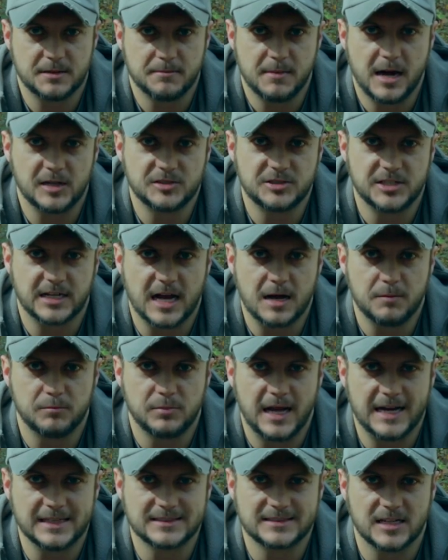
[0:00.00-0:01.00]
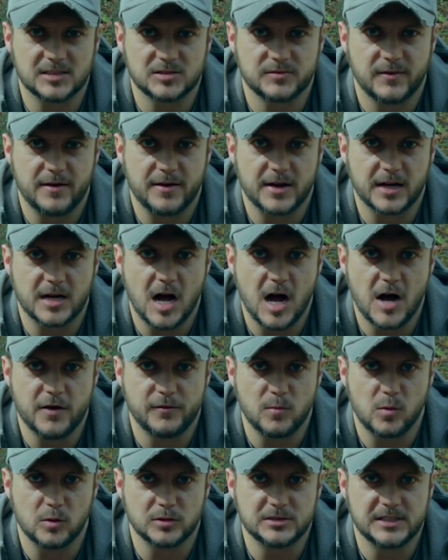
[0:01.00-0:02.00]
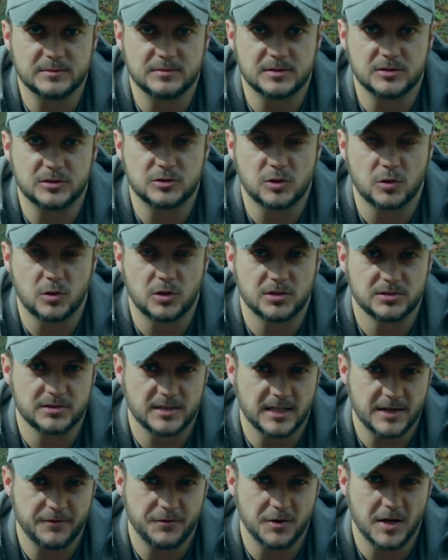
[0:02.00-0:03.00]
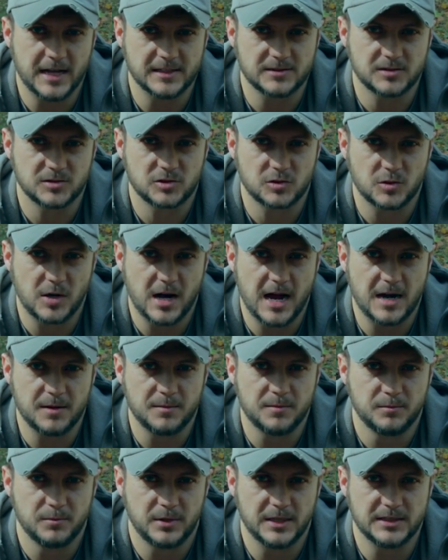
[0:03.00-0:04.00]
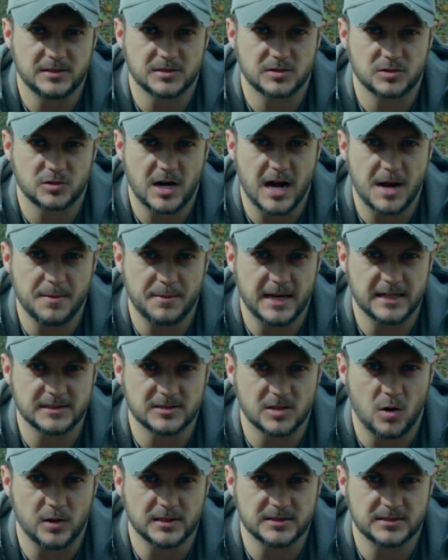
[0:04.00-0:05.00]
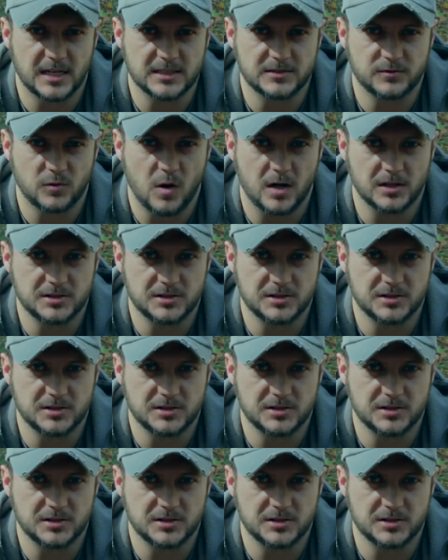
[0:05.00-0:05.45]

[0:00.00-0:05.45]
them out. Check out blackscoutsurvival.com for more tips and tutorials. And if you haven't subscribed, please subscribe. And as always, thanks for